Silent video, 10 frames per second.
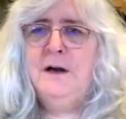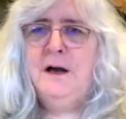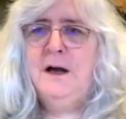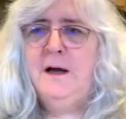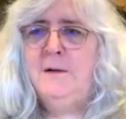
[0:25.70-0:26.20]

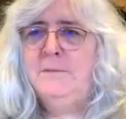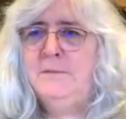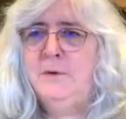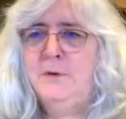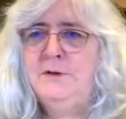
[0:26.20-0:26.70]

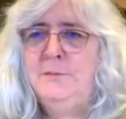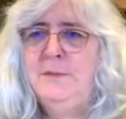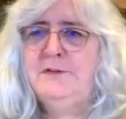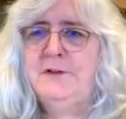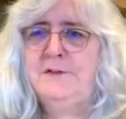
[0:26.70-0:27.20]
going to
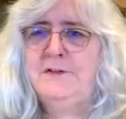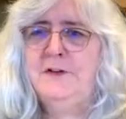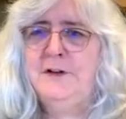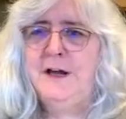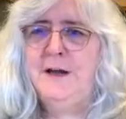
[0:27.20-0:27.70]
miss us
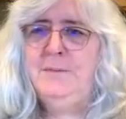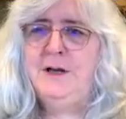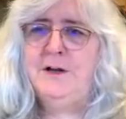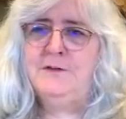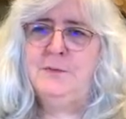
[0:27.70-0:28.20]
today
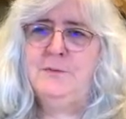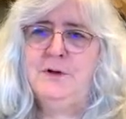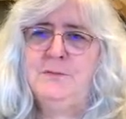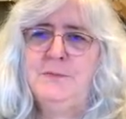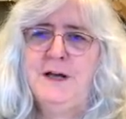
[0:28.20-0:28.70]
because we
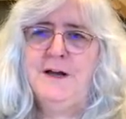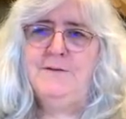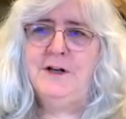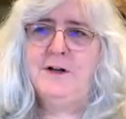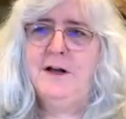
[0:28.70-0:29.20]
wouldn't be
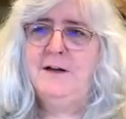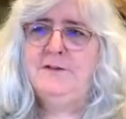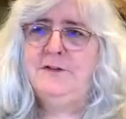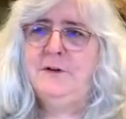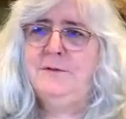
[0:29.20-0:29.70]
having class.
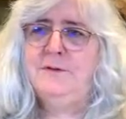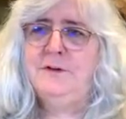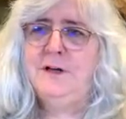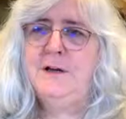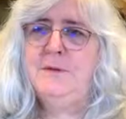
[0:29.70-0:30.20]
So
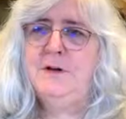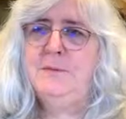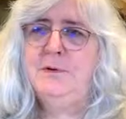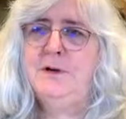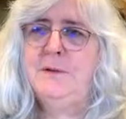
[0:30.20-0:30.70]
today I'm going to
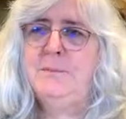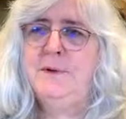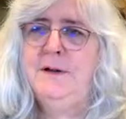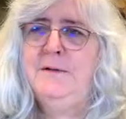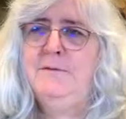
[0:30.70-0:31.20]
put up
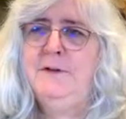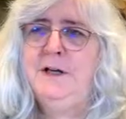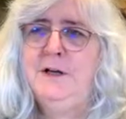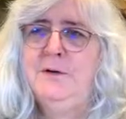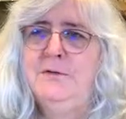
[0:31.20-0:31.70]
a
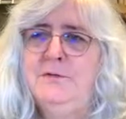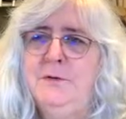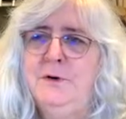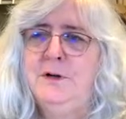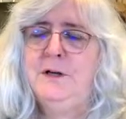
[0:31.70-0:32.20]
video
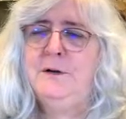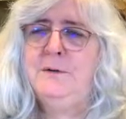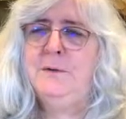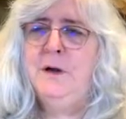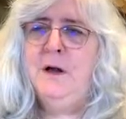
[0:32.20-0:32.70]
for
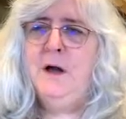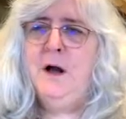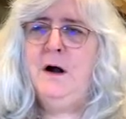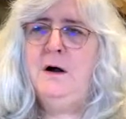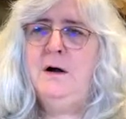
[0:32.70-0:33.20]
you
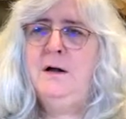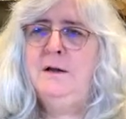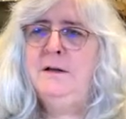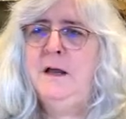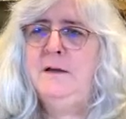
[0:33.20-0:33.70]

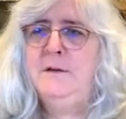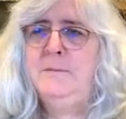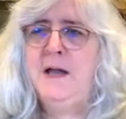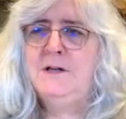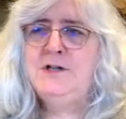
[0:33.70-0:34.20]
on the
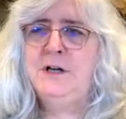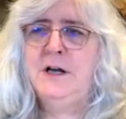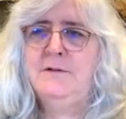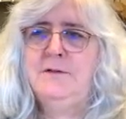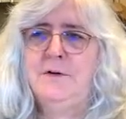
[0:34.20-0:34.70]
Magic
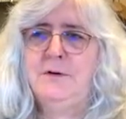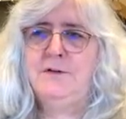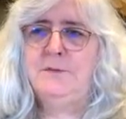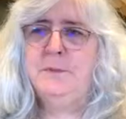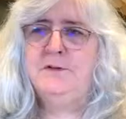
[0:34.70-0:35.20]
of
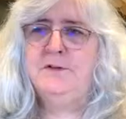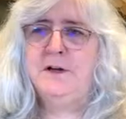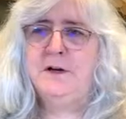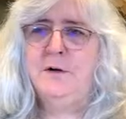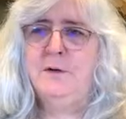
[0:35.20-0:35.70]
Christmas
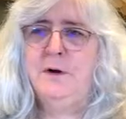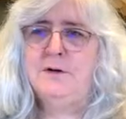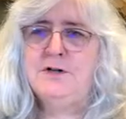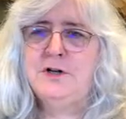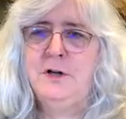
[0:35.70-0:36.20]
Deco
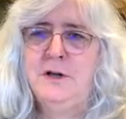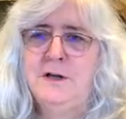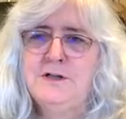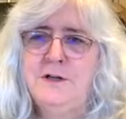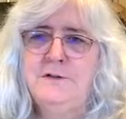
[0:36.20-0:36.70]
Large
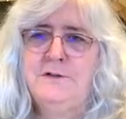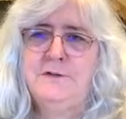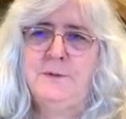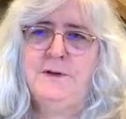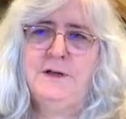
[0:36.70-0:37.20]
Collection. This
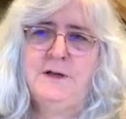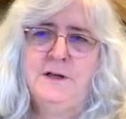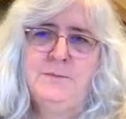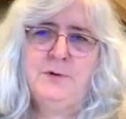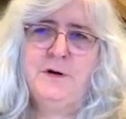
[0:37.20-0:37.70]
is one that I
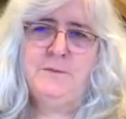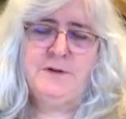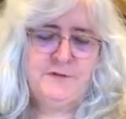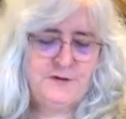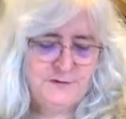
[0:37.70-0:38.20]
had
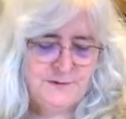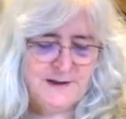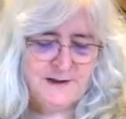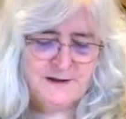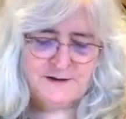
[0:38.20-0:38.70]
promised you
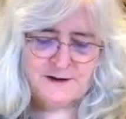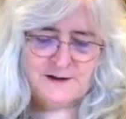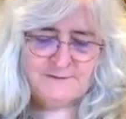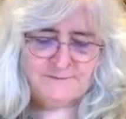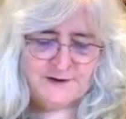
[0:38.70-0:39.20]
and
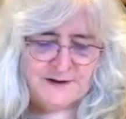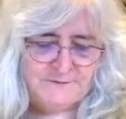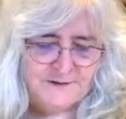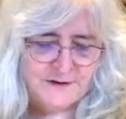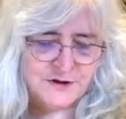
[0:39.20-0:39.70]
I finally
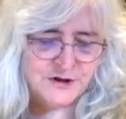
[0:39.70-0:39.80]
finished